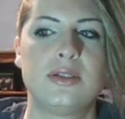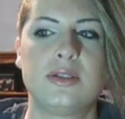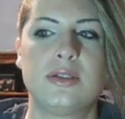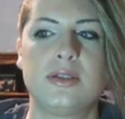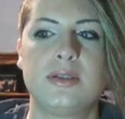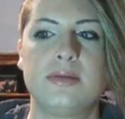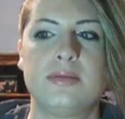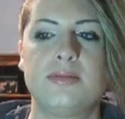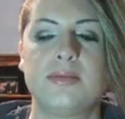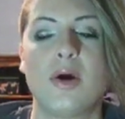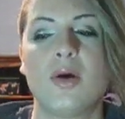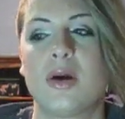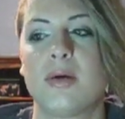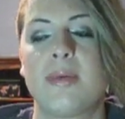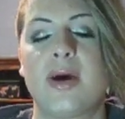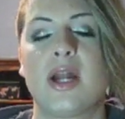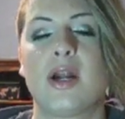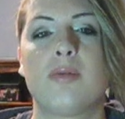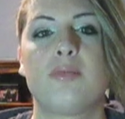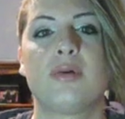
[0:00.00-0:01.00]
spoke
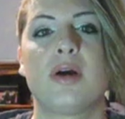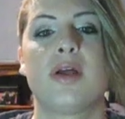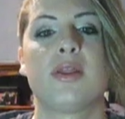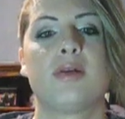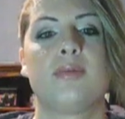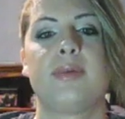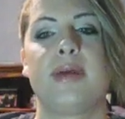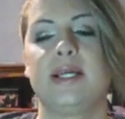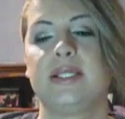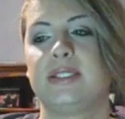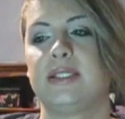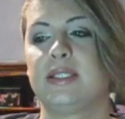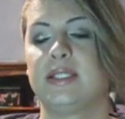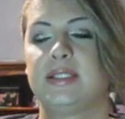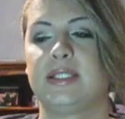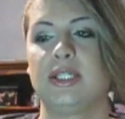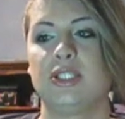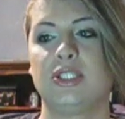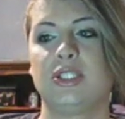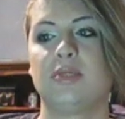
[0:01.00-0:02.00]
about her brother, basically
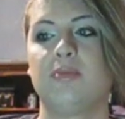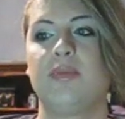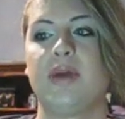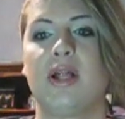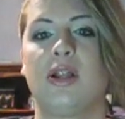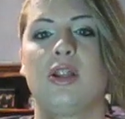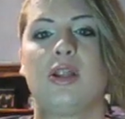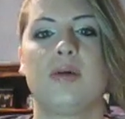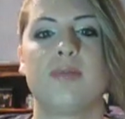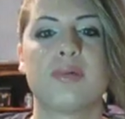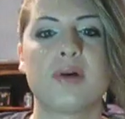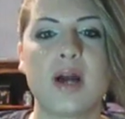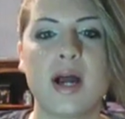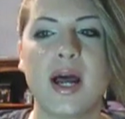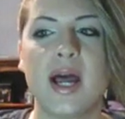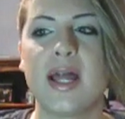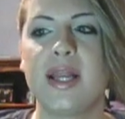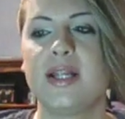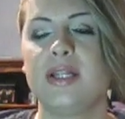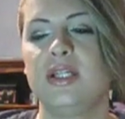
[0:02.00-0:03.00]
saying she's a male
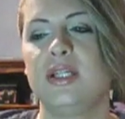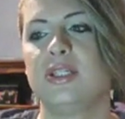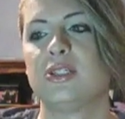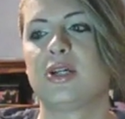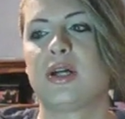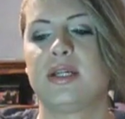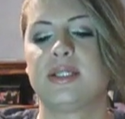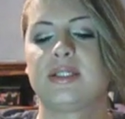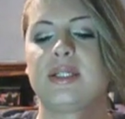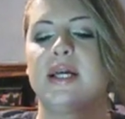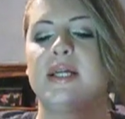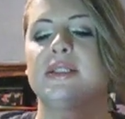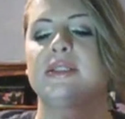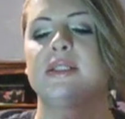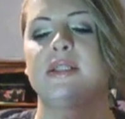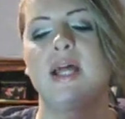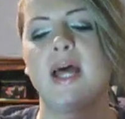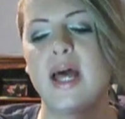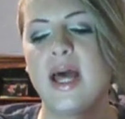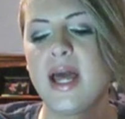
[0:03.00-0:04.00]
bride and he's on his last
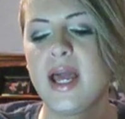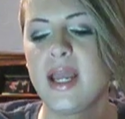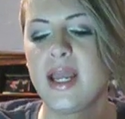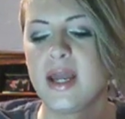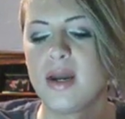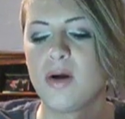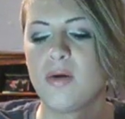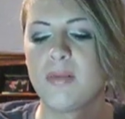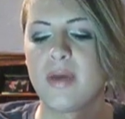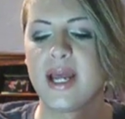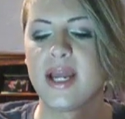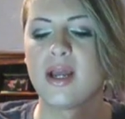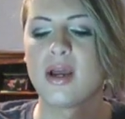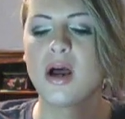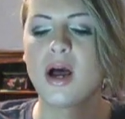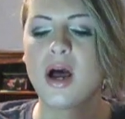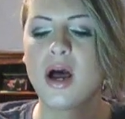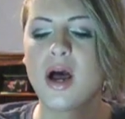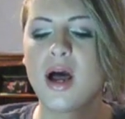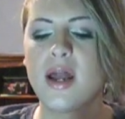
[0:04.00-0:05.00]
leg, and oh my
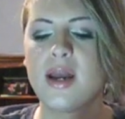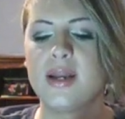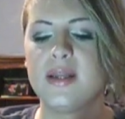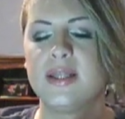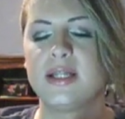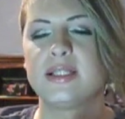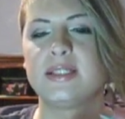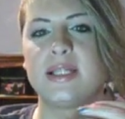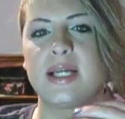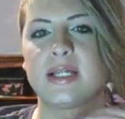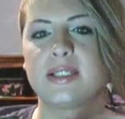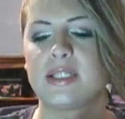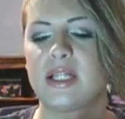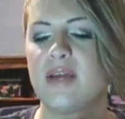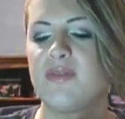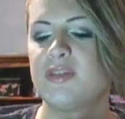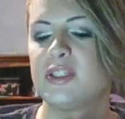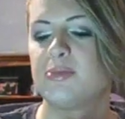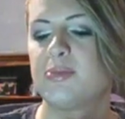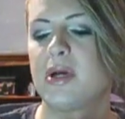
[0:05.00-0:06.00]
god, and the sex
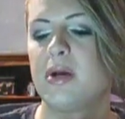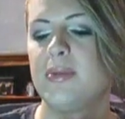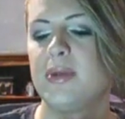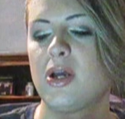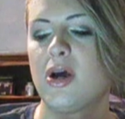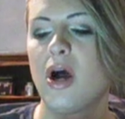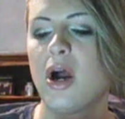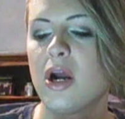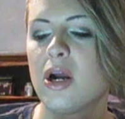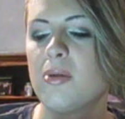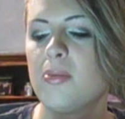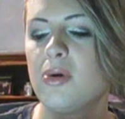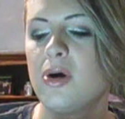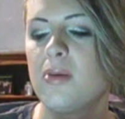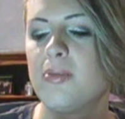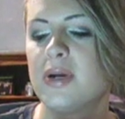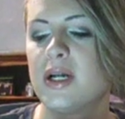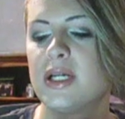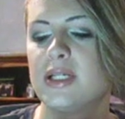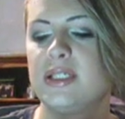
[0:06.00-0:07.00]
life is probably horrible
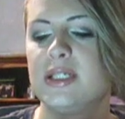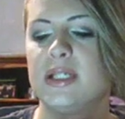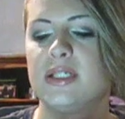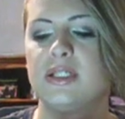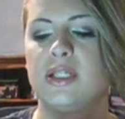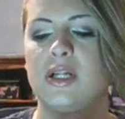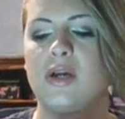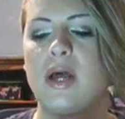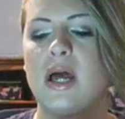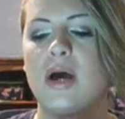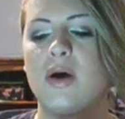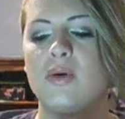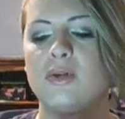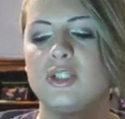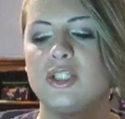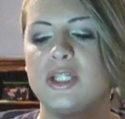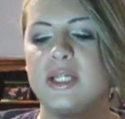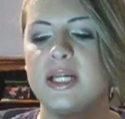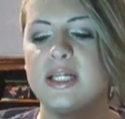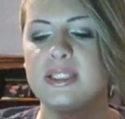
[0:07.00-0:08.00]
because he doesn't know how
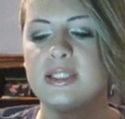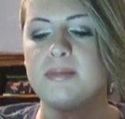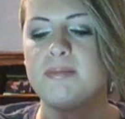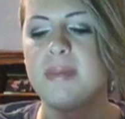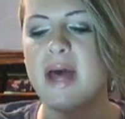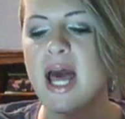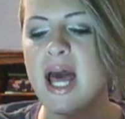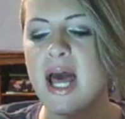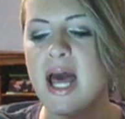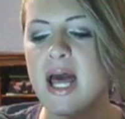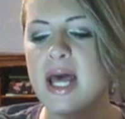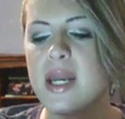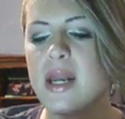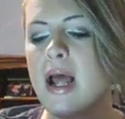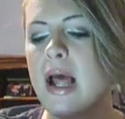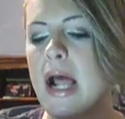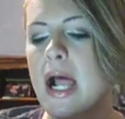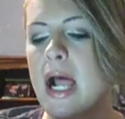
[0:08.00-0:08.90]
she is in bed.